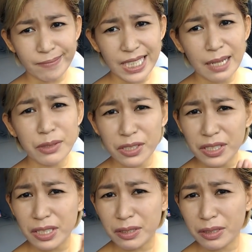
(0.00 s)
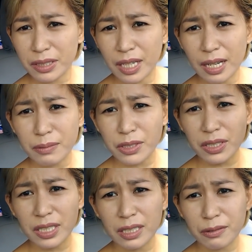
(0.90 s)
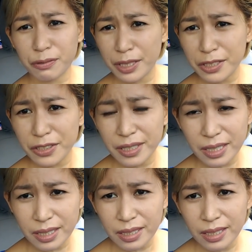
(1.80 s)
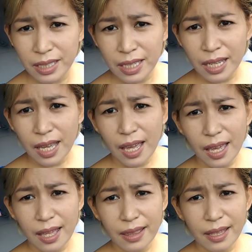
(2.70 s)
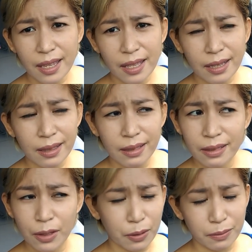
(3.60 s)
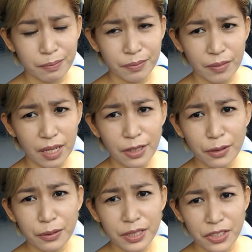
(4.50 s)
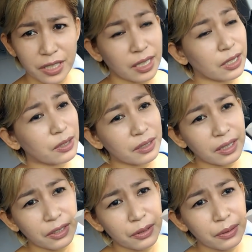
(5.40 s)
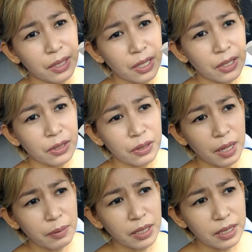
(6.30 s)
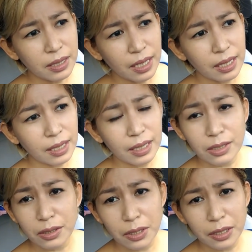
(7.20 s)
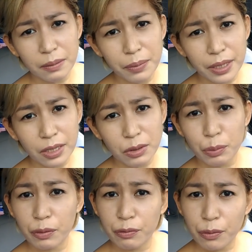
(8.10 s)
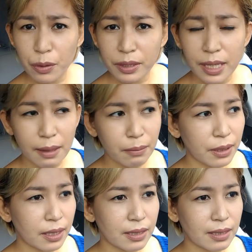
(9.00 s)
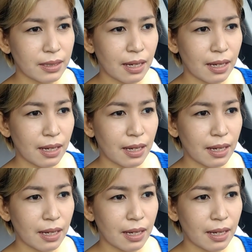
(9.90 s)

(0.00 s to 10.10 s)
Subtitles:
I'm just gonna finish this. And then, no. Ayoko na siyang i-continue. So, I'm gonna say that it's good because with 4 tablets,